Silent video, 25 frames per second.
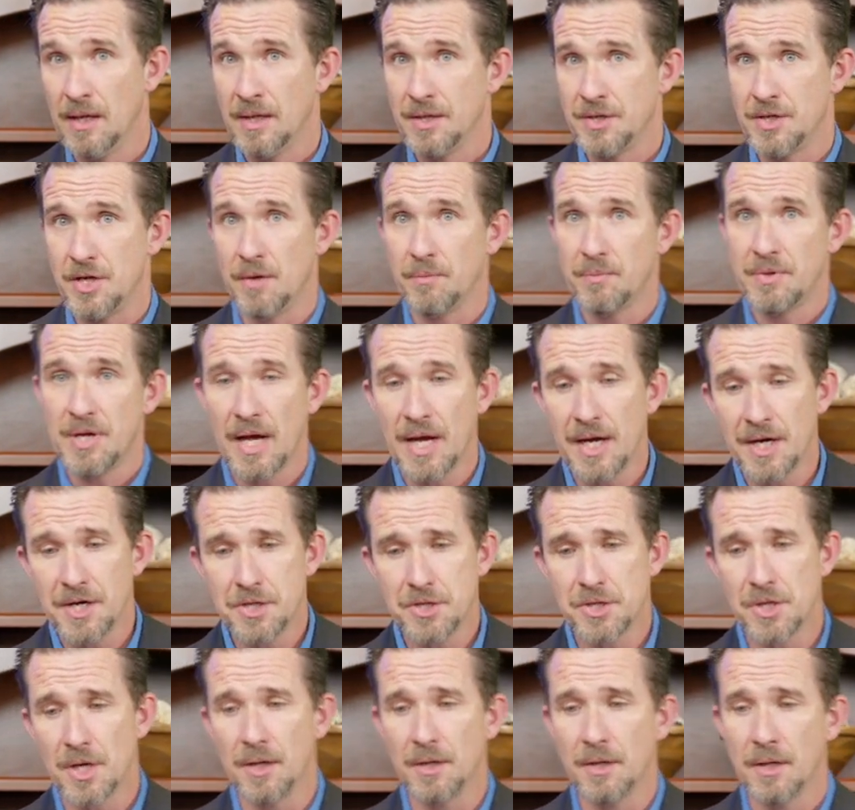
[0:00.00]

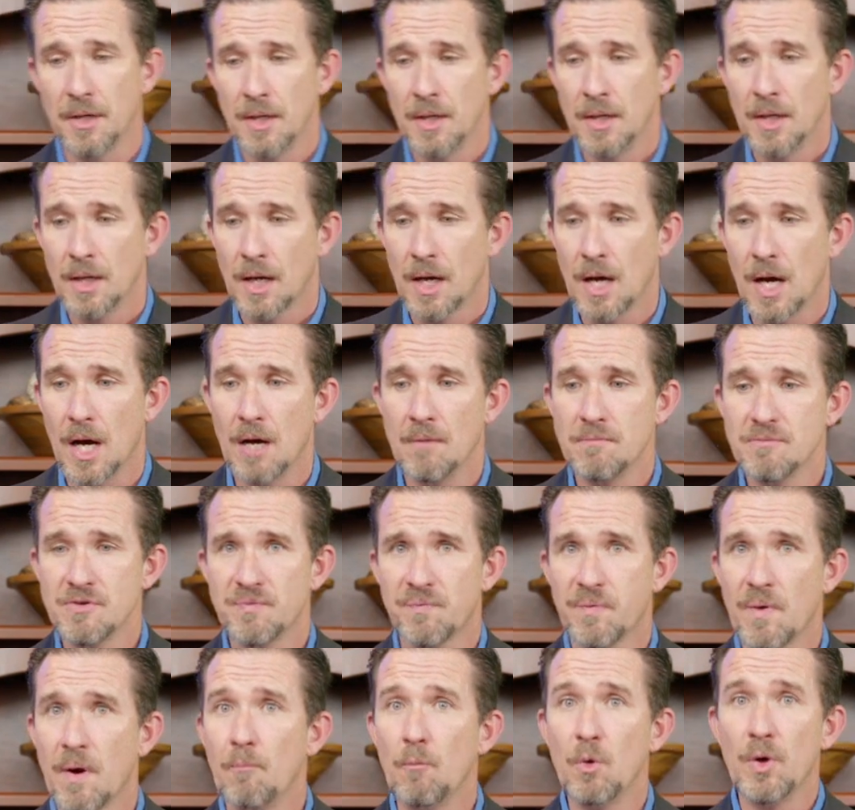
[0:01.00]
Temptation comes
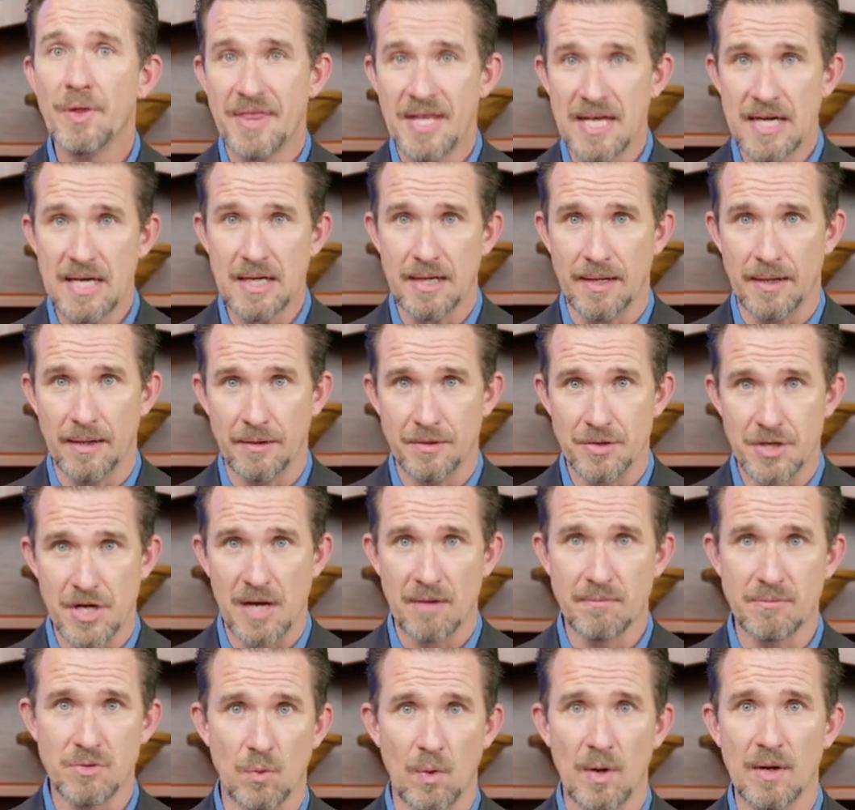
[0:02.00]
from within.
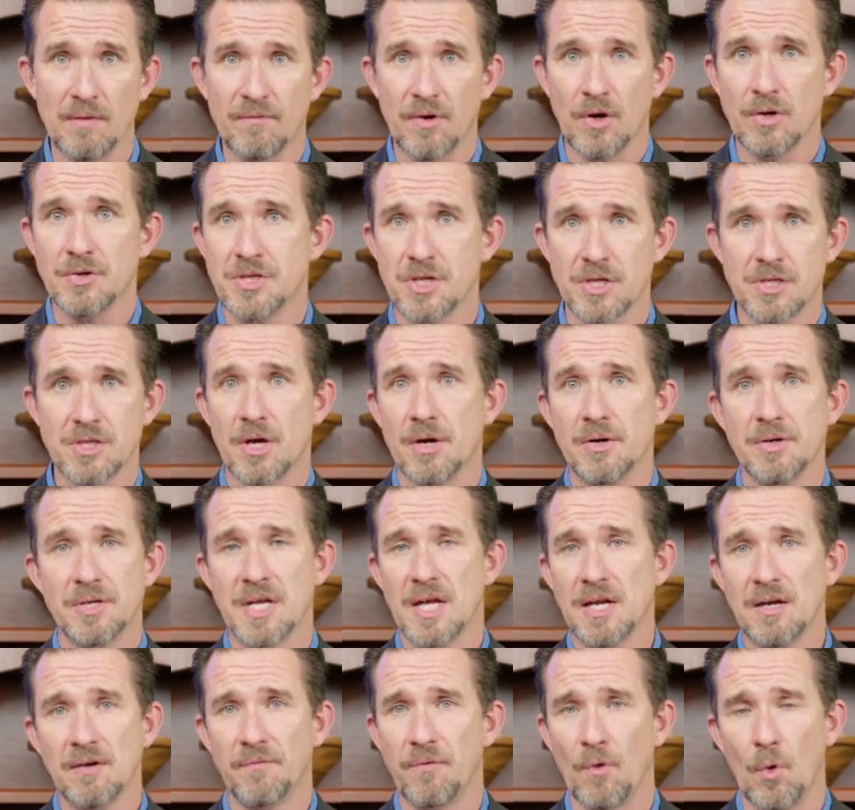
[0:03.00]
James 1, verses
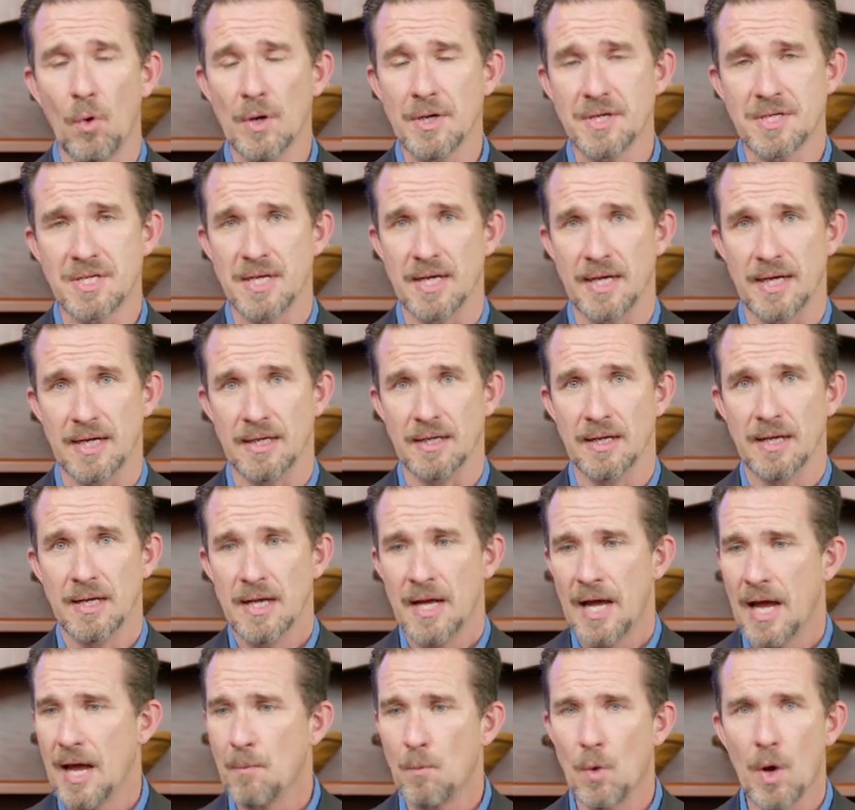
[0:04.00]
13 and 14.
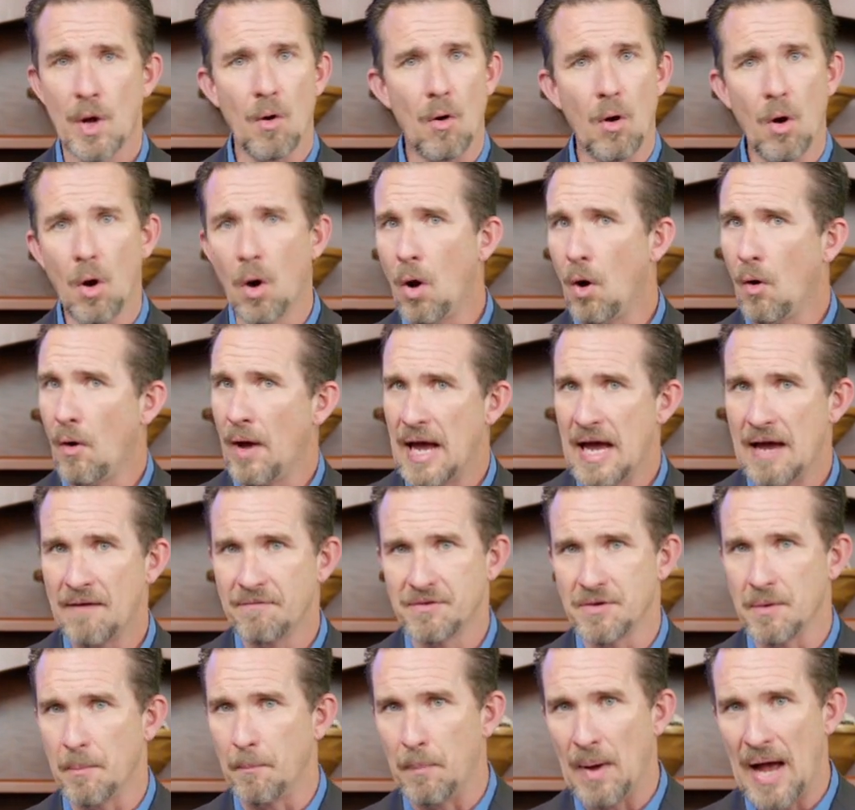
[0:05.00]
And we all have
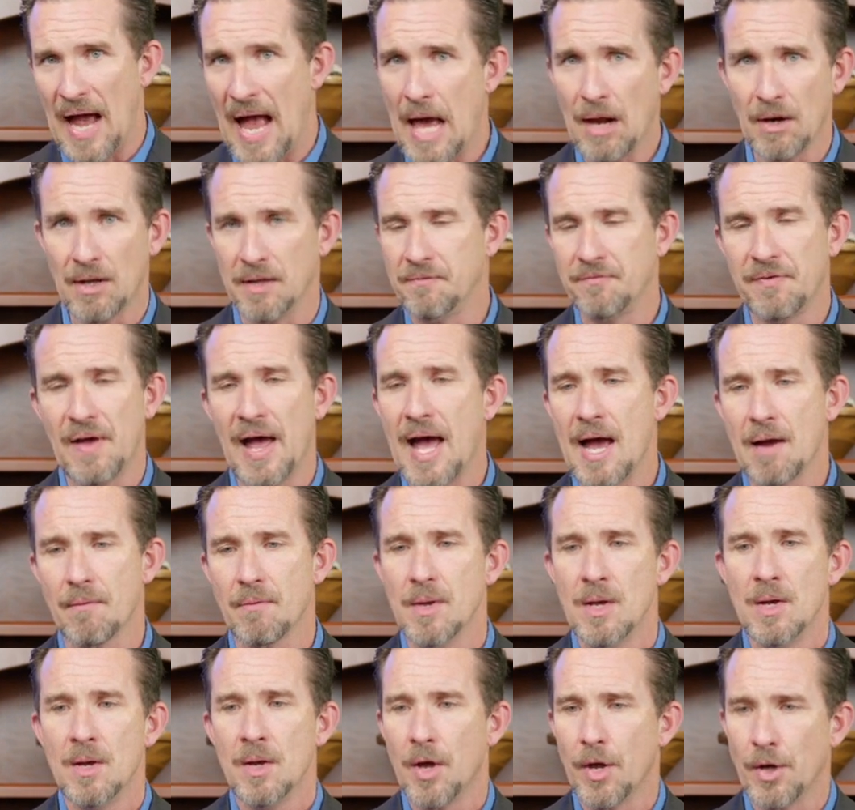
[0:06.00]
to battle. In fact,
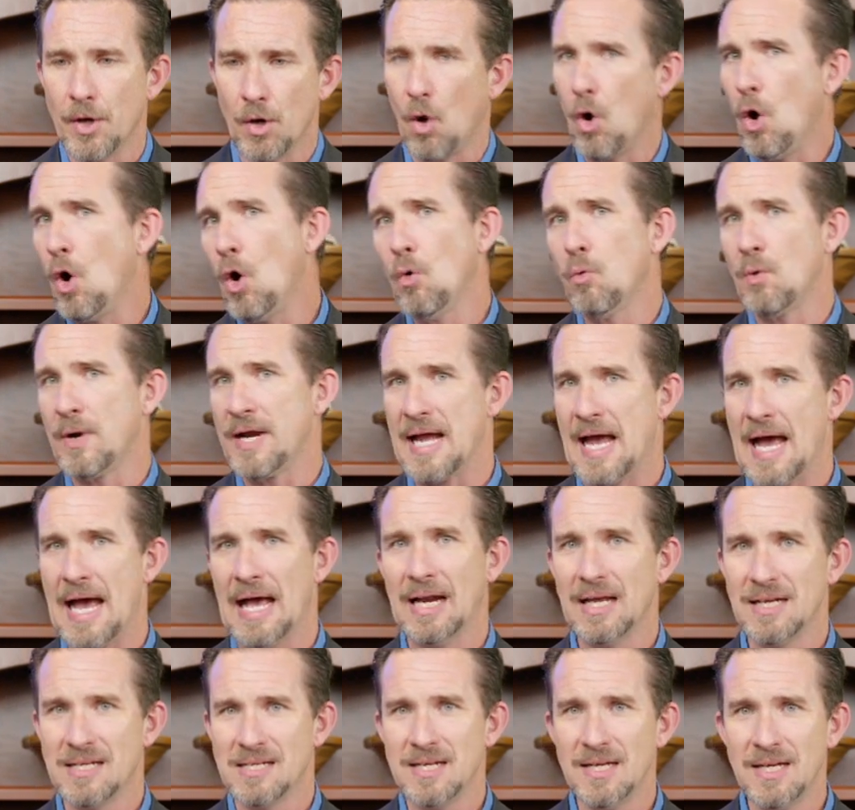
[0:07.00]
in all
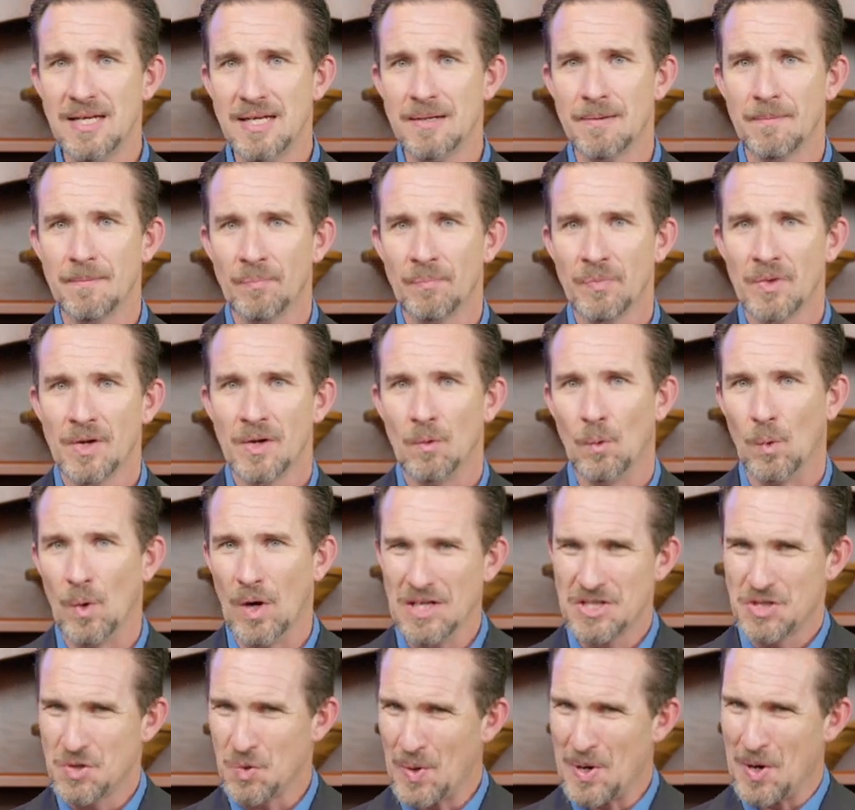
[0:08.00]
reality,
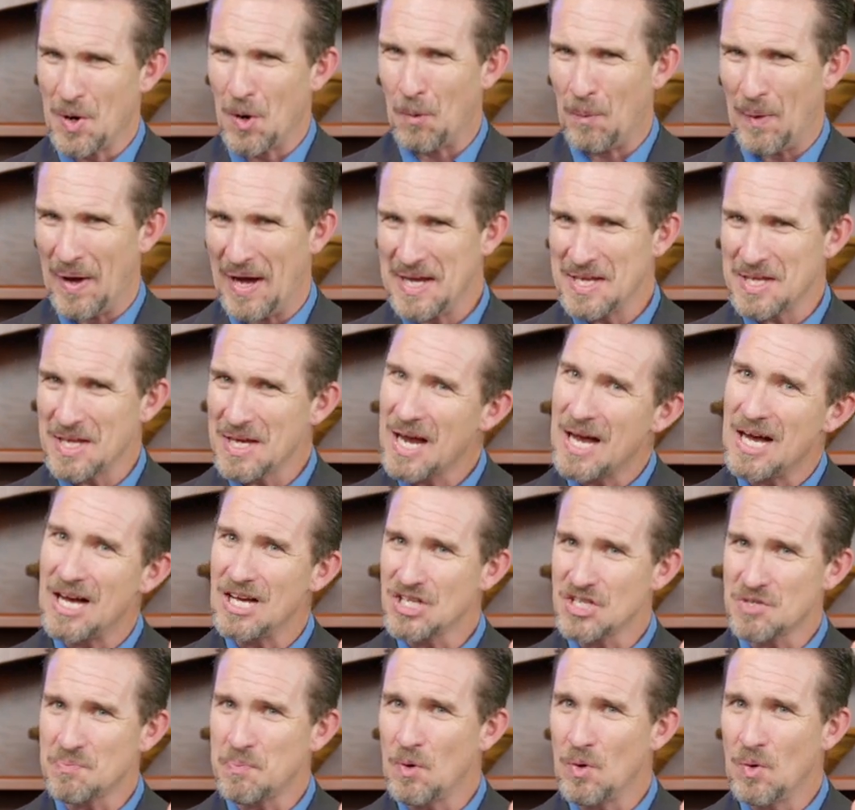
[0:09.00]
once we obey the
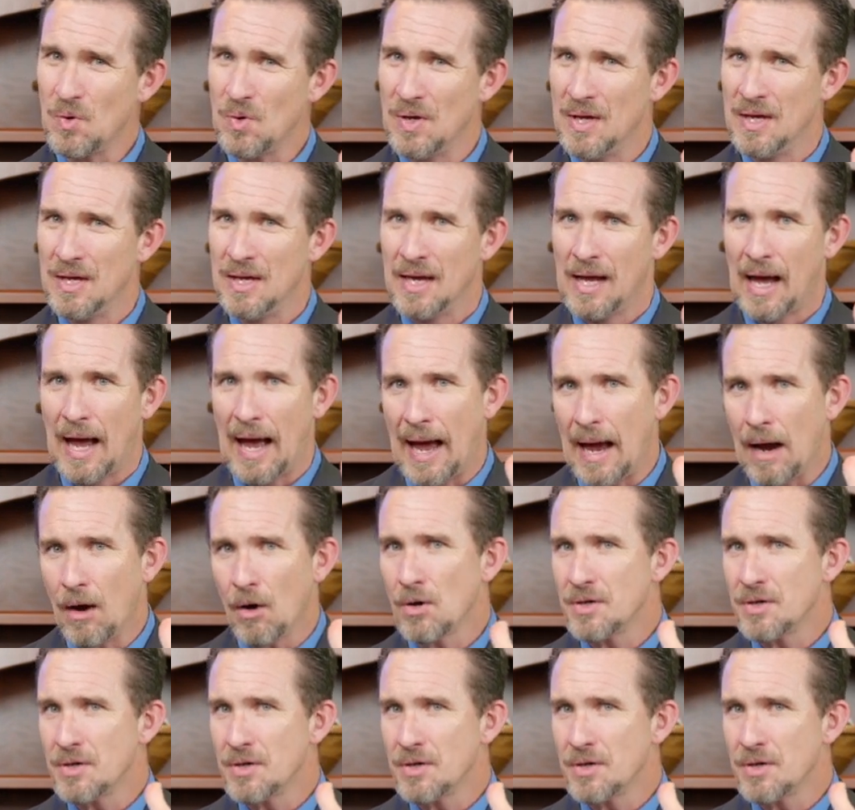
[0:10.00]
gospel, our